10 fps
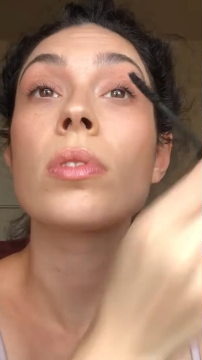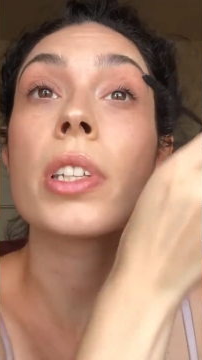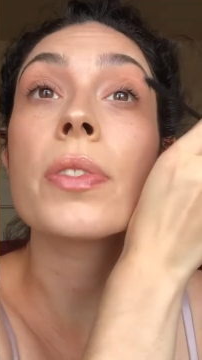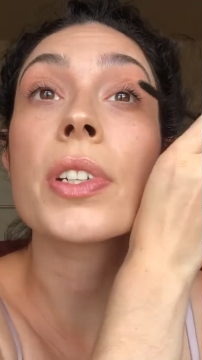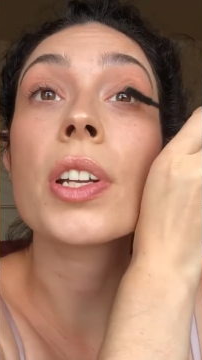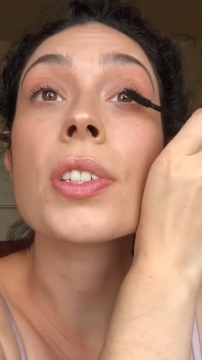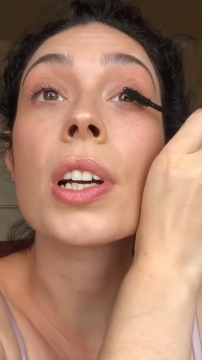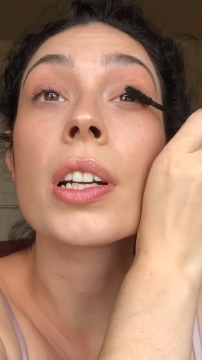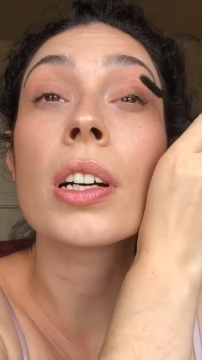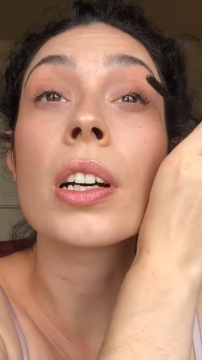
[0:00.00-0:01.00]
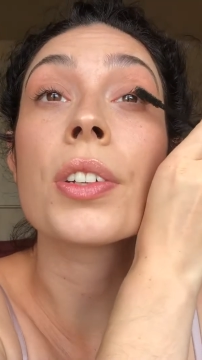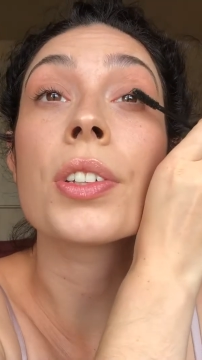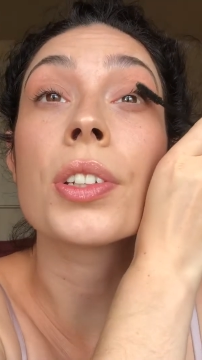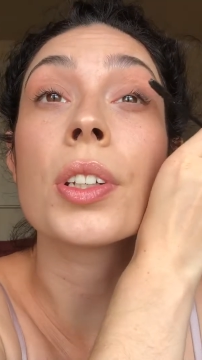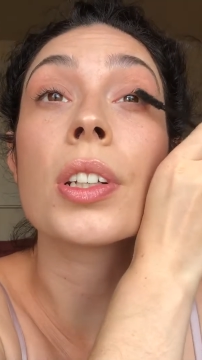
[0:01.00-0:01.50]
These videos are kind of hard
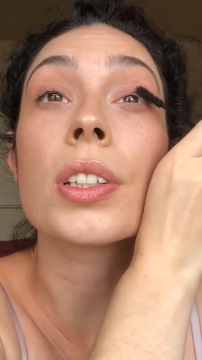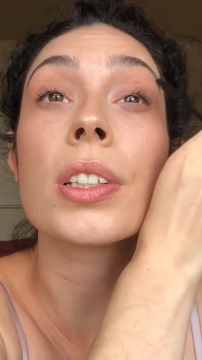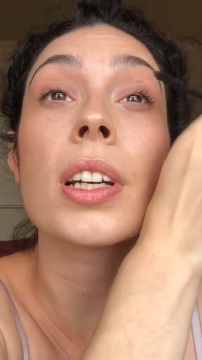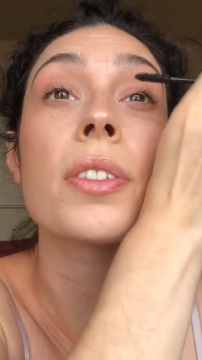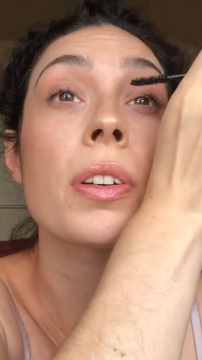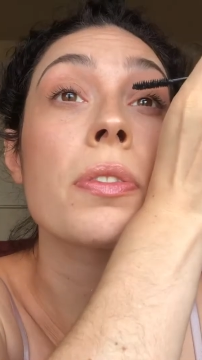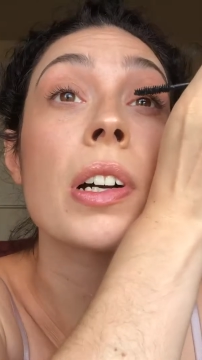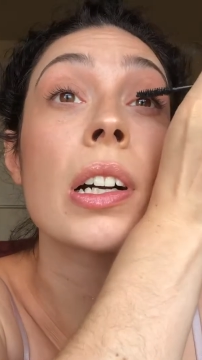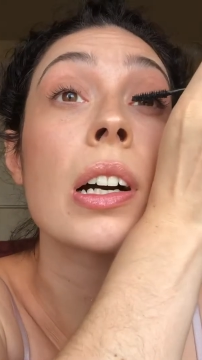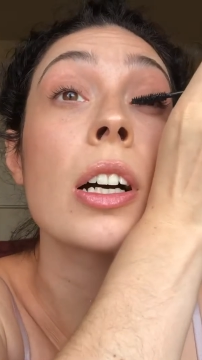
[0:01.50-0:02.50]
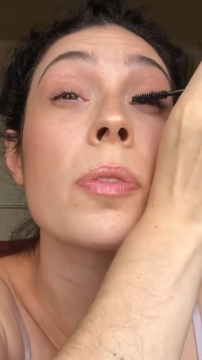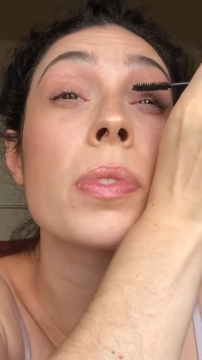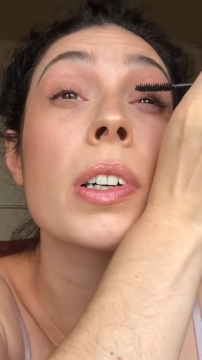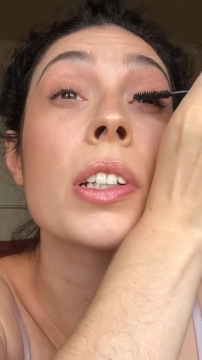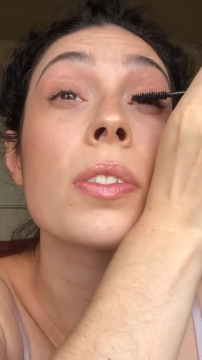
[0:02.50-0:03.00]
to do because it's like, if I fuck up,
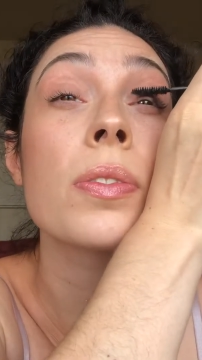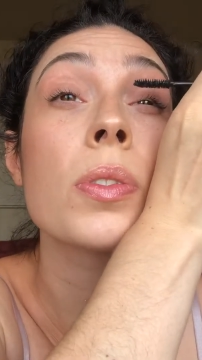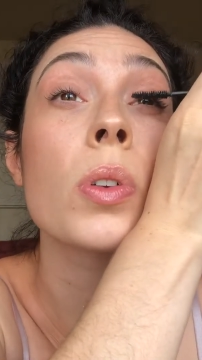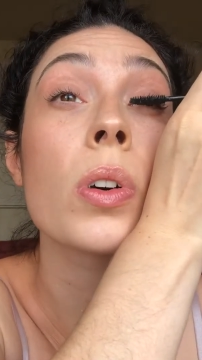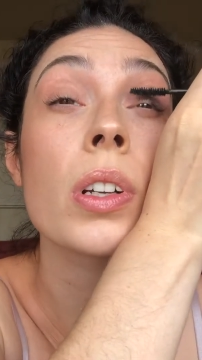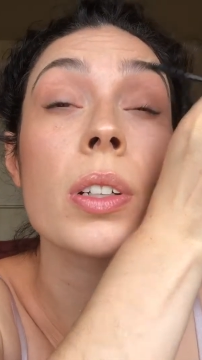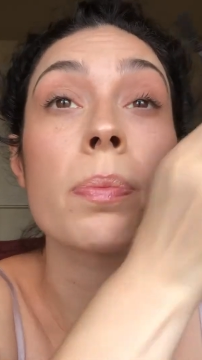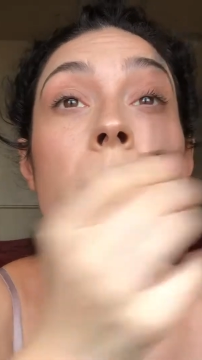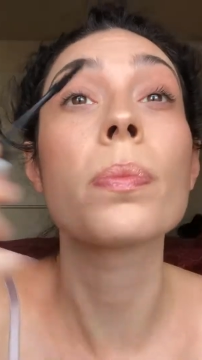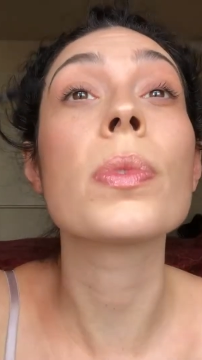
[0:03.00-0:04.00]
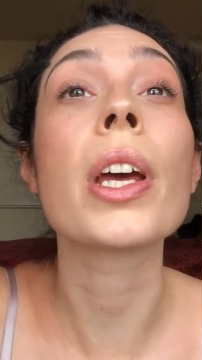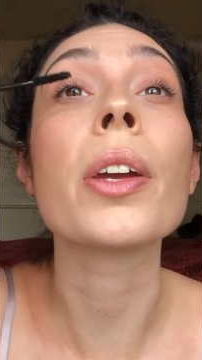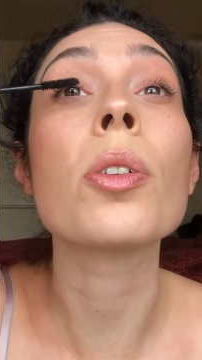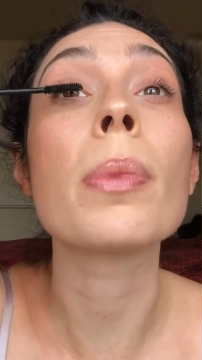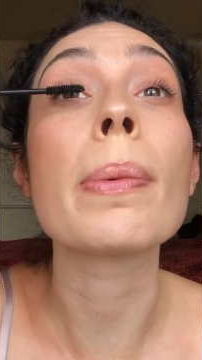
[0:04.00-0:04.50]
I'm not gonna
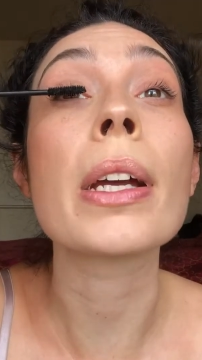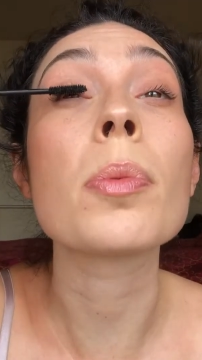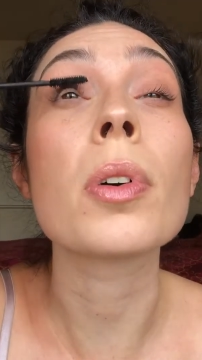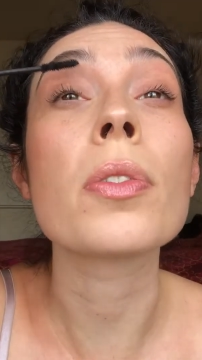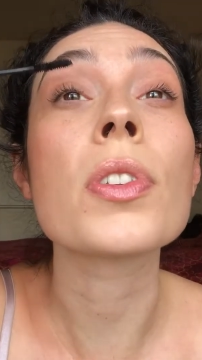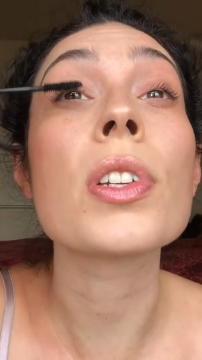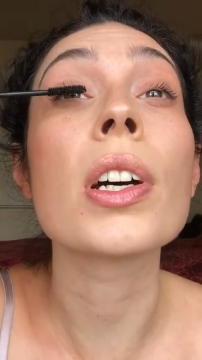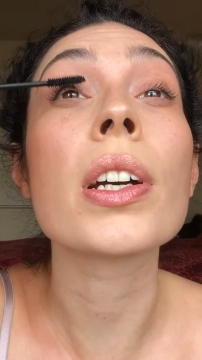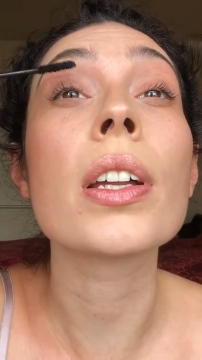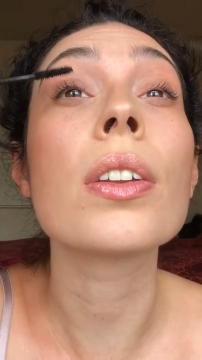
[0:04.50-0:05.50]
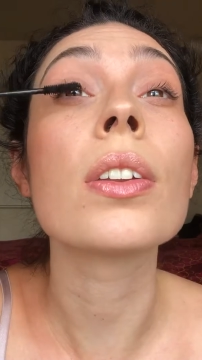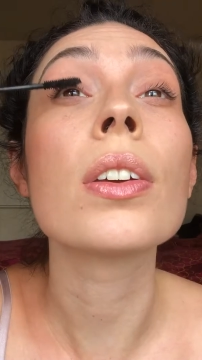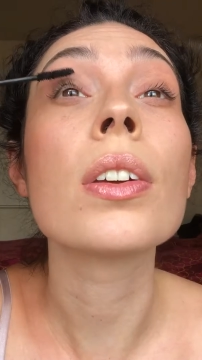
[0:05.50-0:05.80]
take all my makeup off and start again.